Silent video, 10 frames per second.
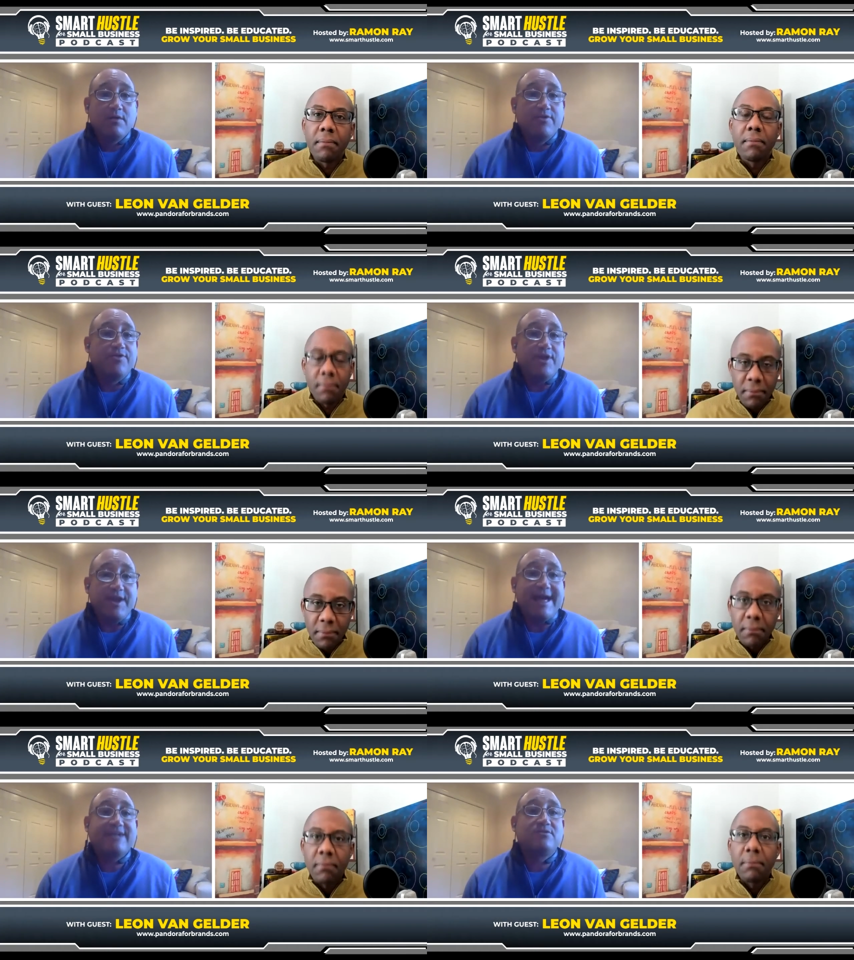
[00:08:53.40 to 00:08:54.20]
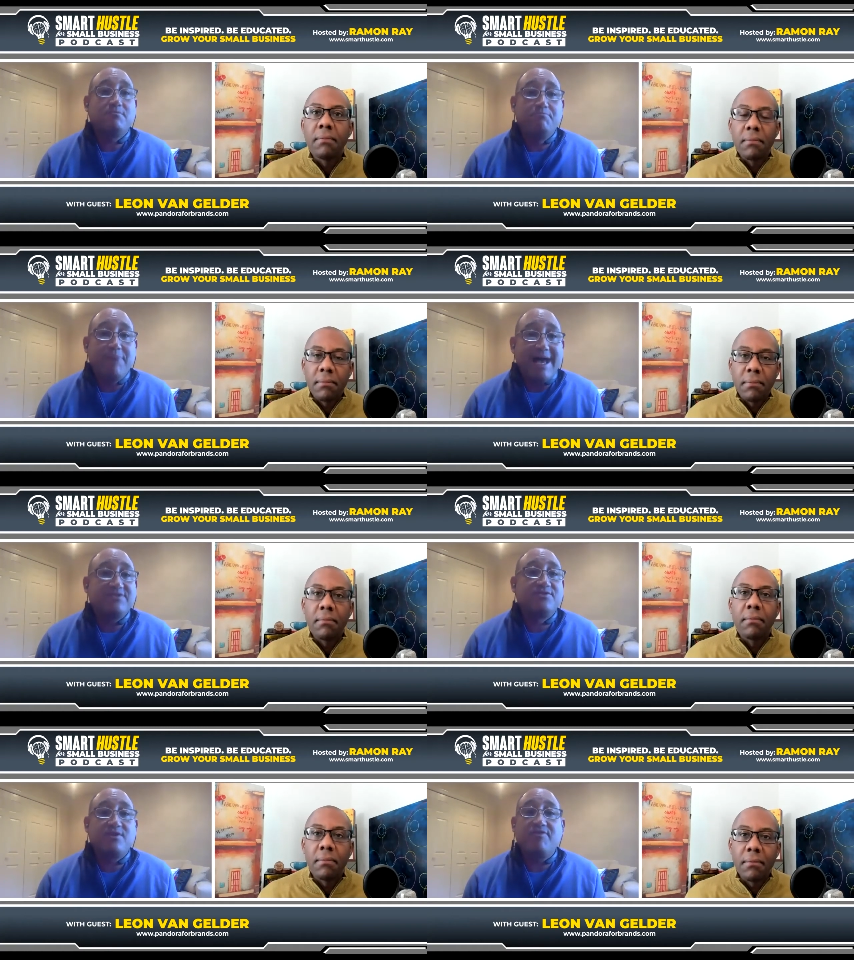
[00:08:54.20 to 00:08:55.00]
Speaker 1: the next
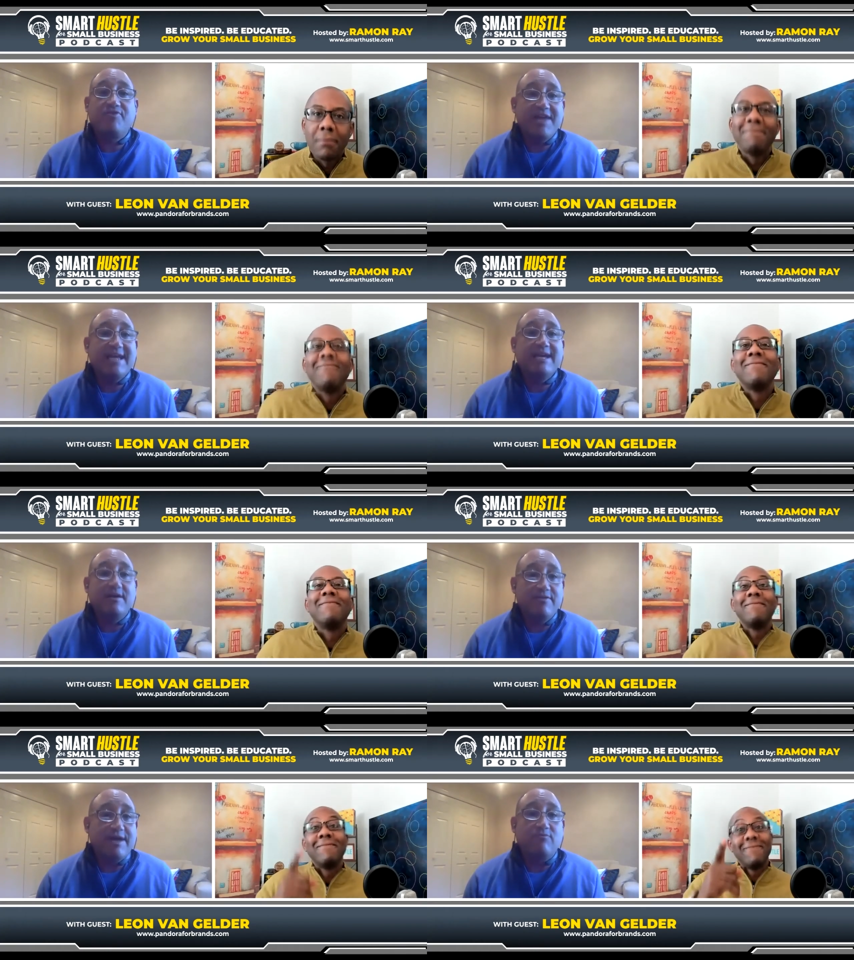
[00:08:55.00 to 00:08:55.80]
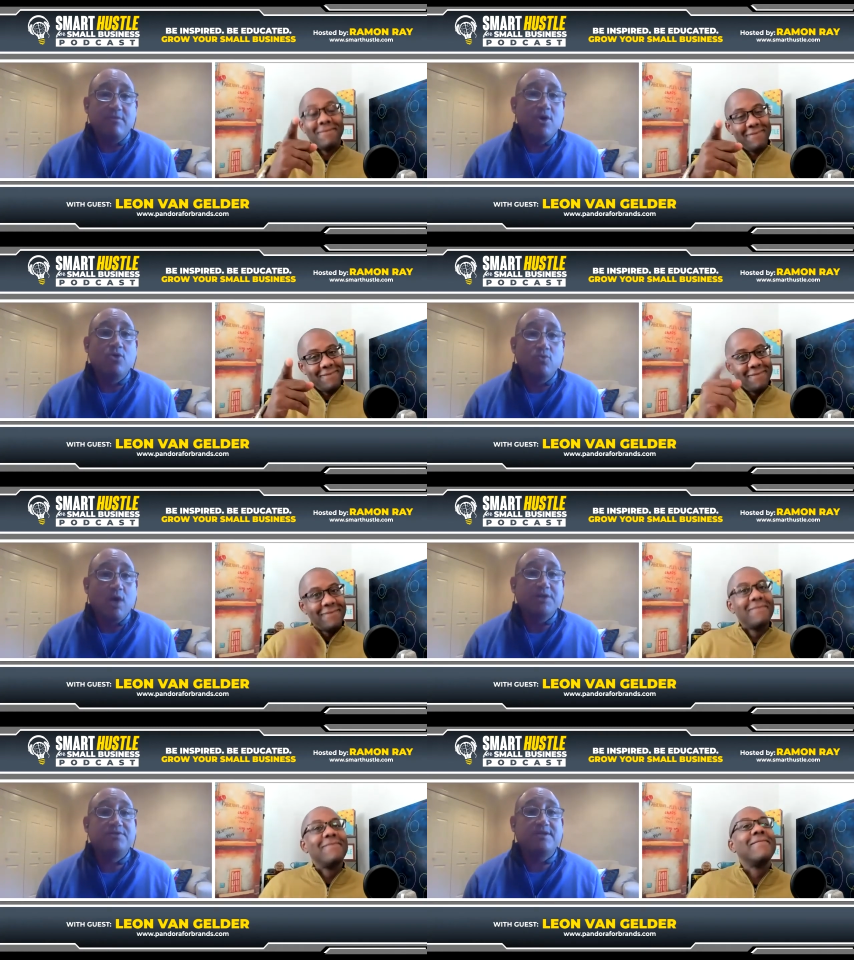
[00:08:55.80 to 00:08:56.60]
best thing that Ramon
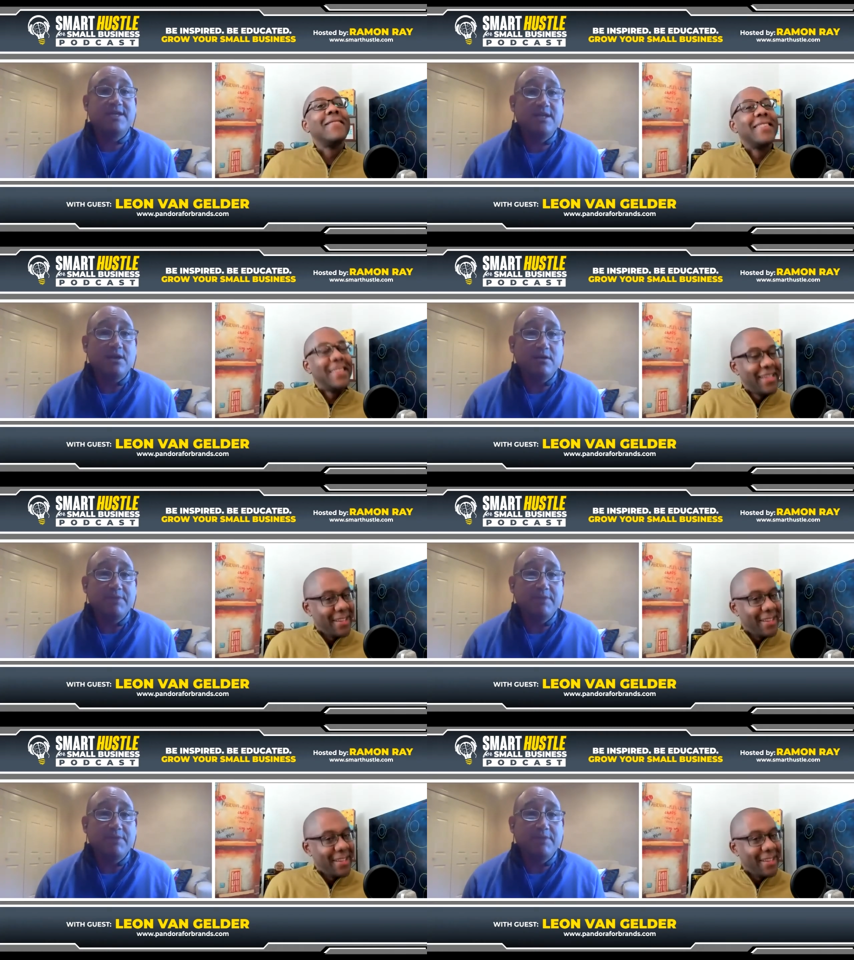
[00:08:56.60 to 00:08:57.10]
wants to hear.